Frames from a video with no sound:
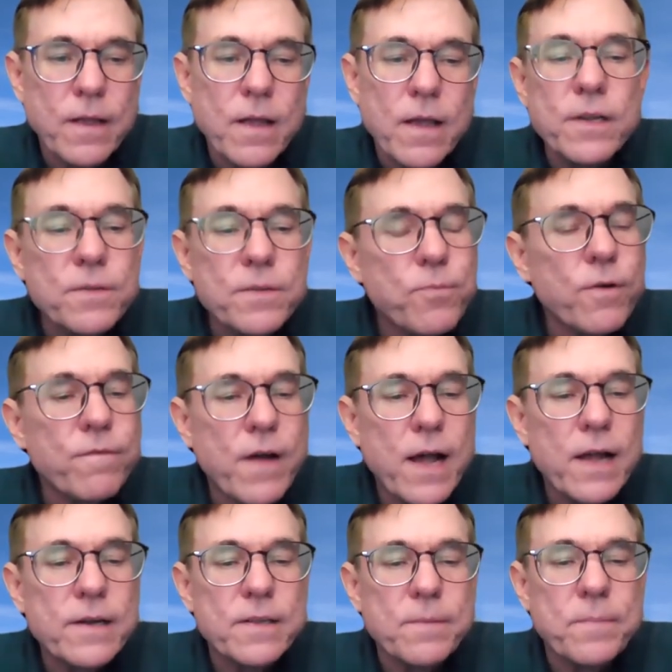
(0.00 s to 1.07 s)
This
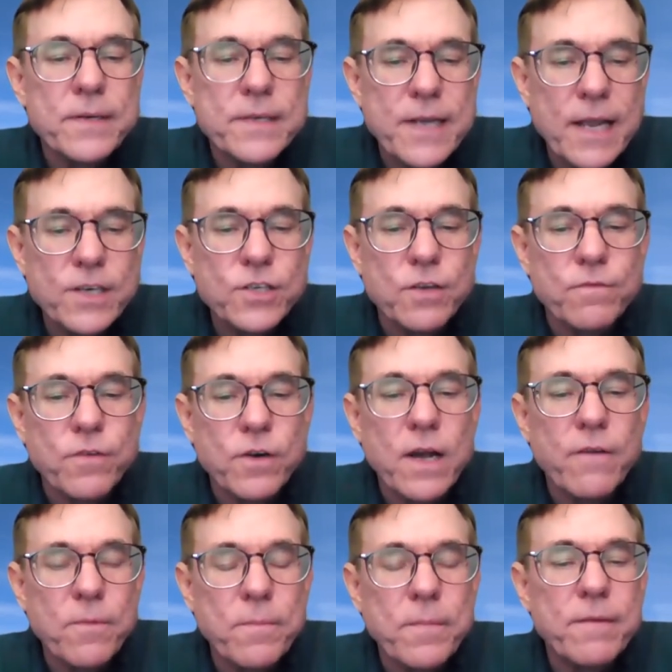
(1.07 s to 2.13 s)
provides the potential for
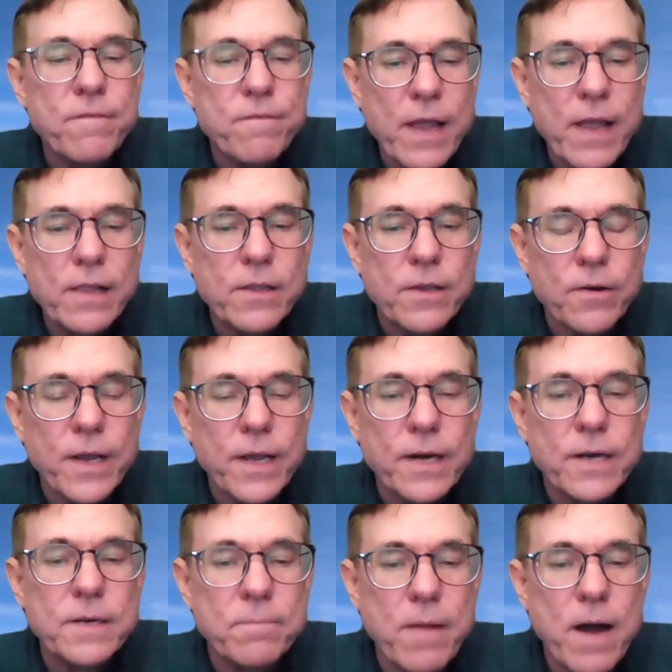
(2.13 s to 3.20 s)
government failure in
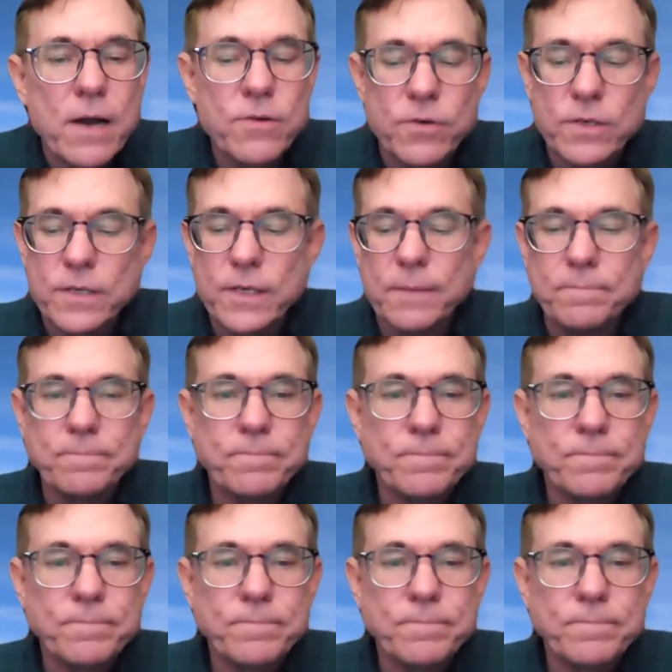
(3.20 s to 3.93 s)
a democracy.